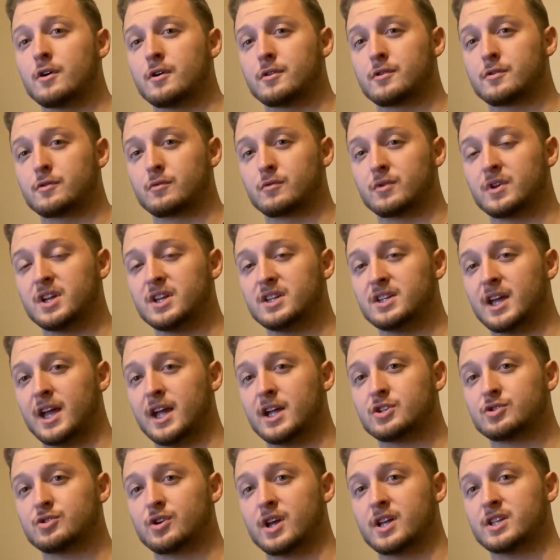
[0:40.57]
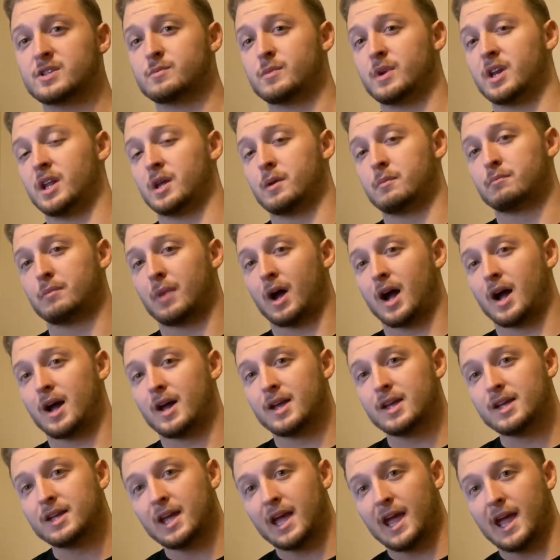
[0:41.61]
3 day trades, meaning
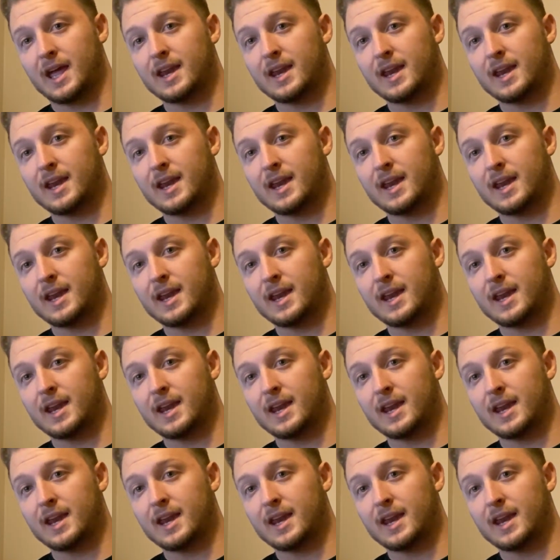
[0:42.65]
buying